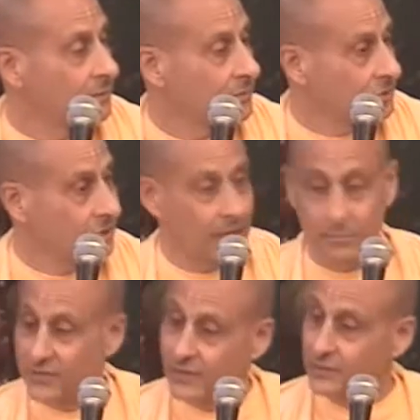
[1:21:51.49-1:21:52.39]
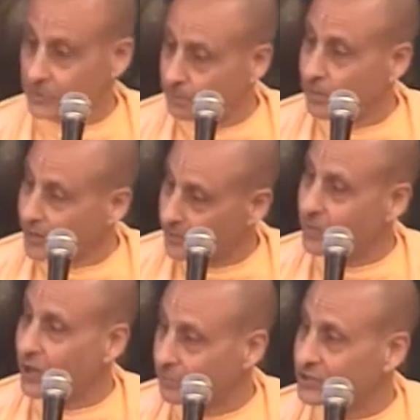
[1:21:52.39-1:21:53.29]
Because Jambavan's a
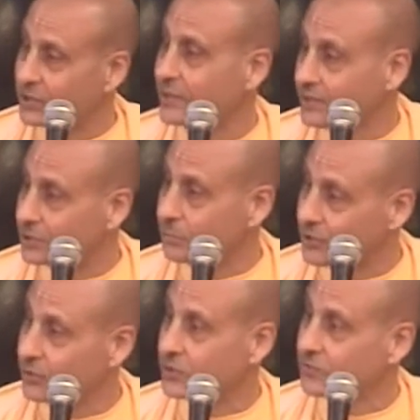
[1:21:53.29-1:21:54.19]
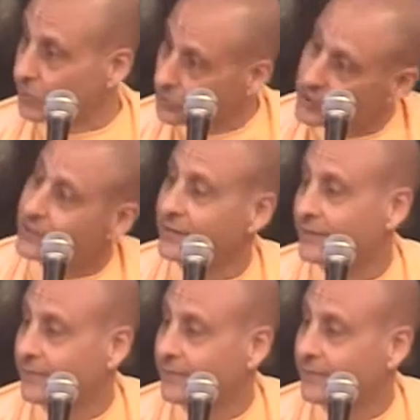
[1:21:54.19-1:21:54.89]
Paramhamsa, he's a pure devotee.